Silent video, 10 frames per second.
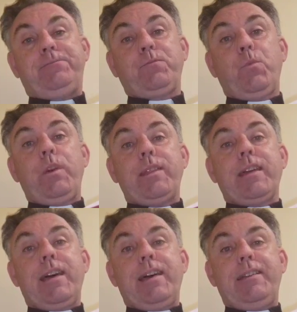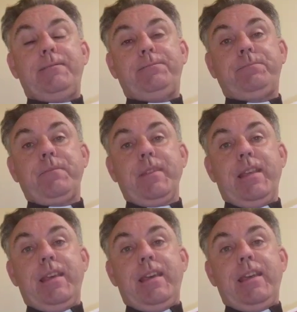with God.
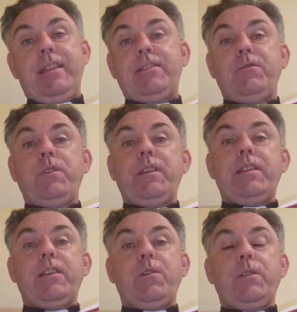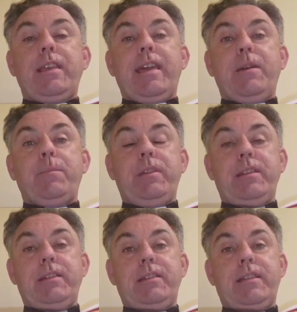And it's really the only
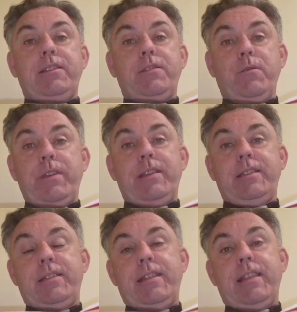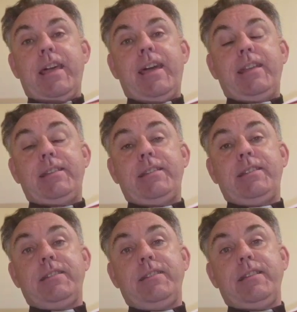happiness that there is that
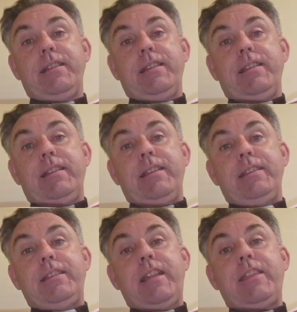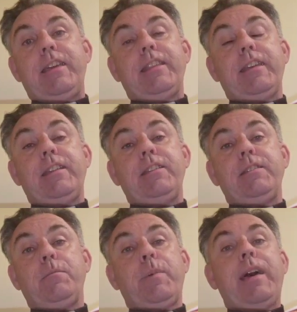lasts. It's anything that
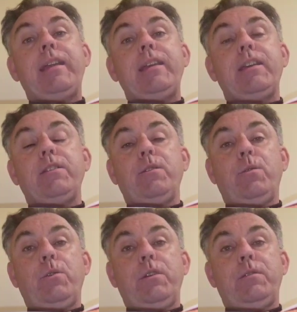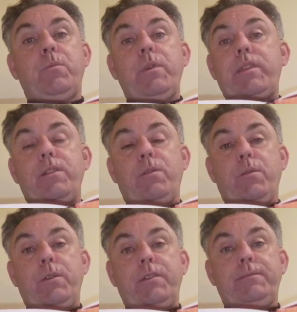is abiding in the Lord, with the
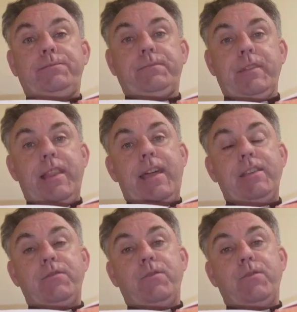Lord, lasts